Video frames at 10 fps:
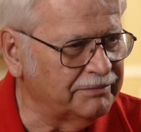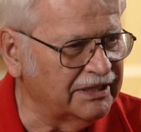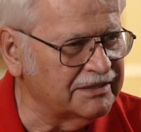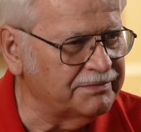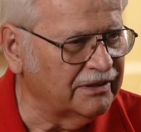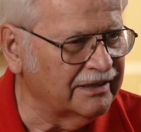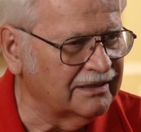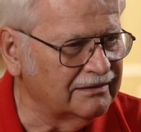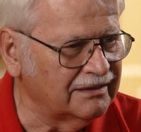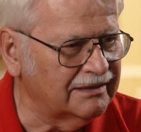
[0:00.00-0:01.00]
Plane's
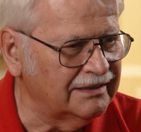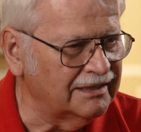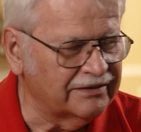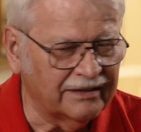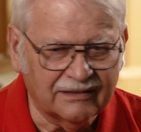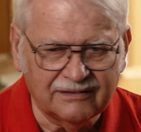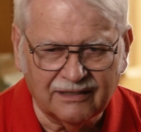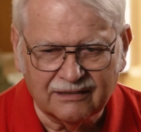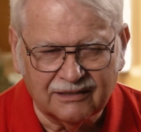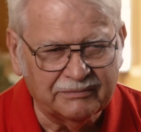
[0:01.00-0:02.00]
boarding. Okay, I'll try and
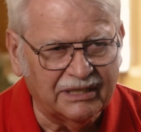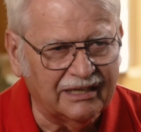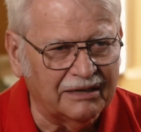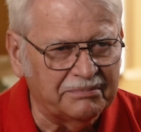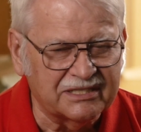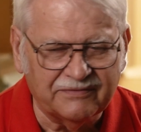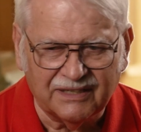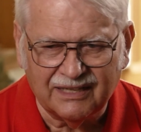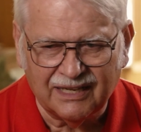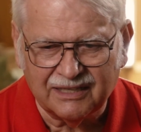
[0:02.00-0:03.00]
talk to you in Minneapolis. If
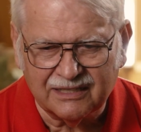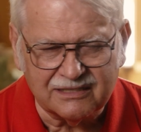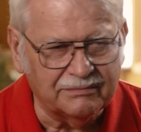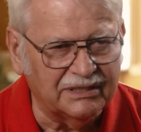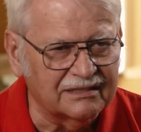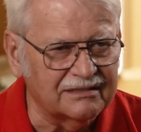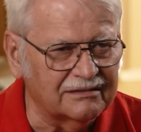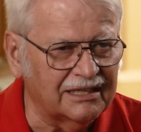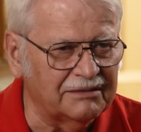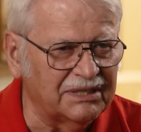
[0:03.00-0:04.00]
I can't catch the bus,
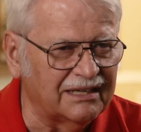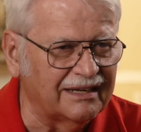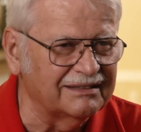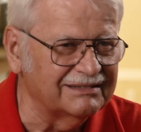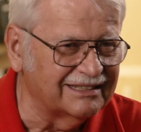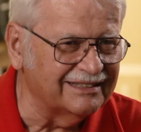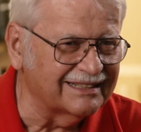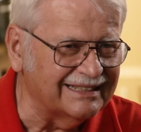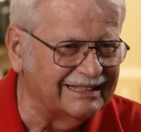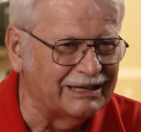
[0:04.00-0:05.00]
okay, bye. Click.